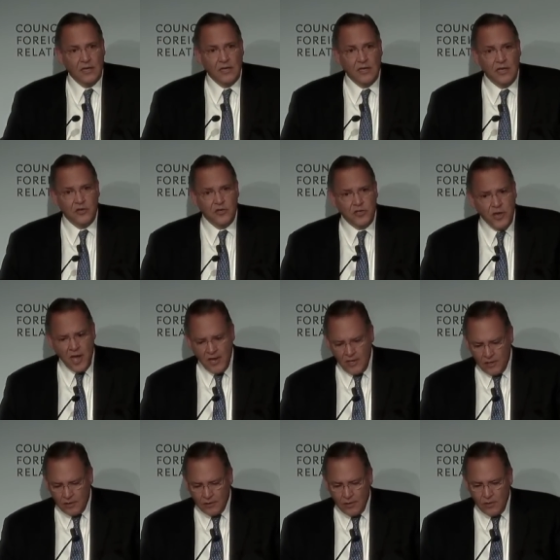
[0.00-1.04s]
In China
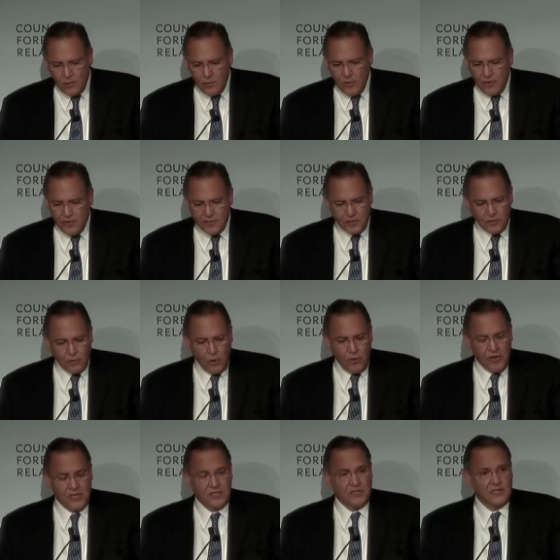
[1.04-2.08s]
alone, this growth
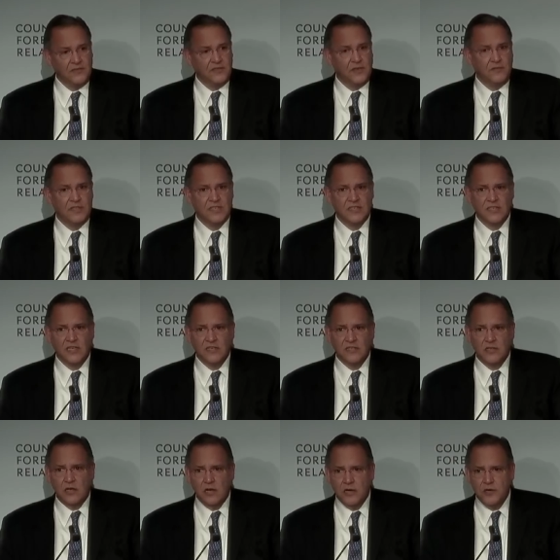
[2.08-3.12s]
has lifted six
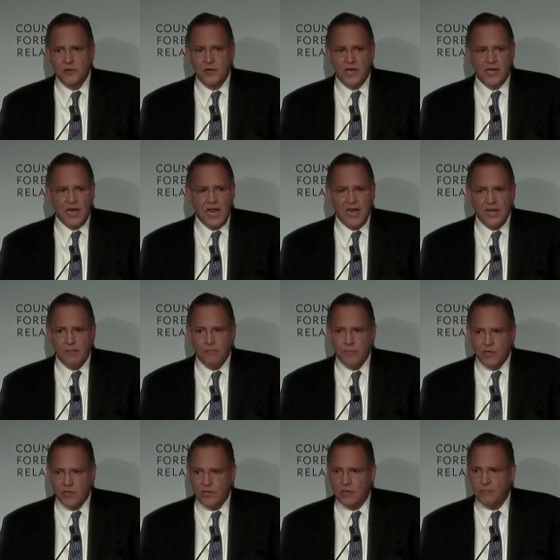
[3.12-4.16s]
hundred eighty
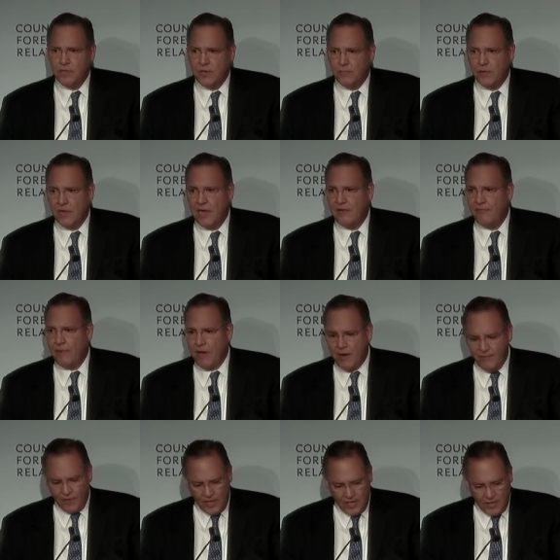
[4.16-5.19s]
million people out of
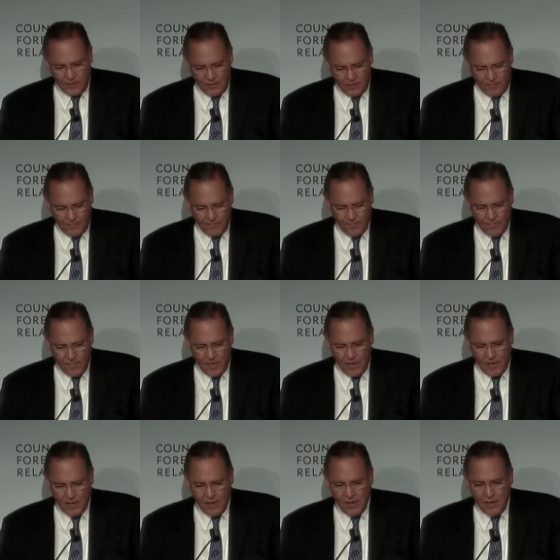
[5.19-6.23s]
poverty.
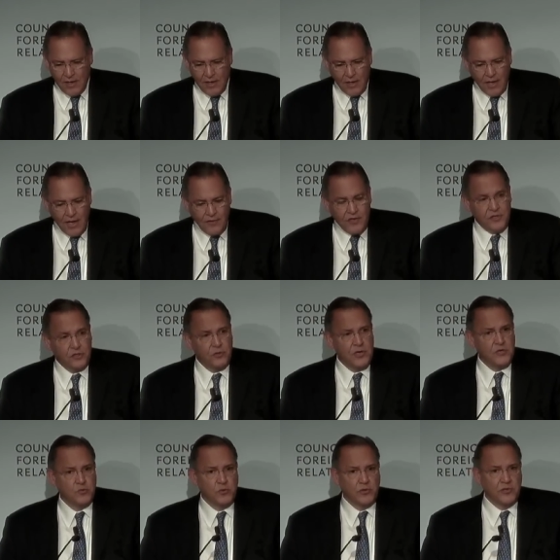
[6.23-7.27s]
And these
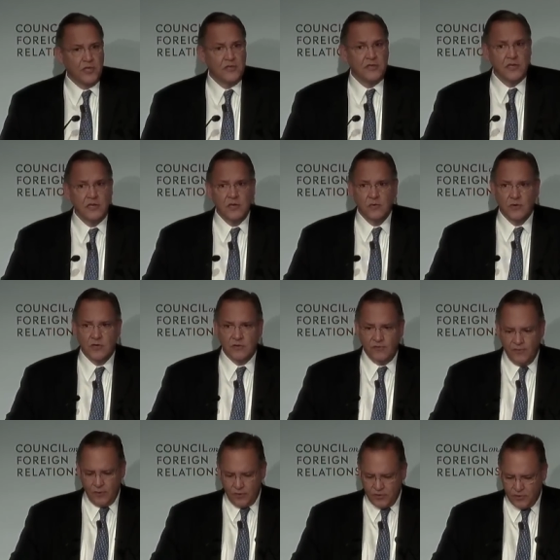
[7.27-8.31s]
trends will continue into the
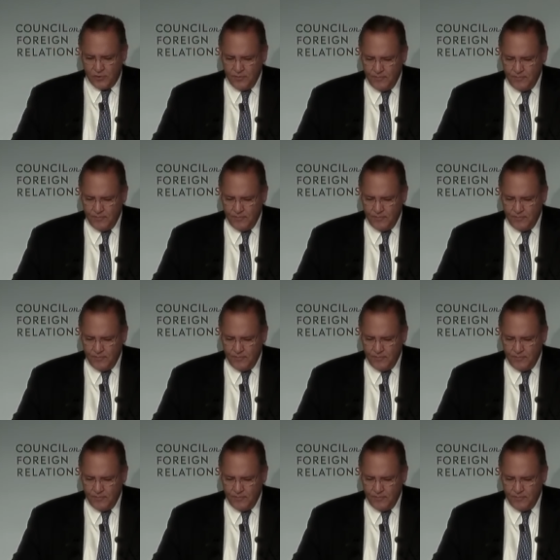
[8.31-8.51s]
future.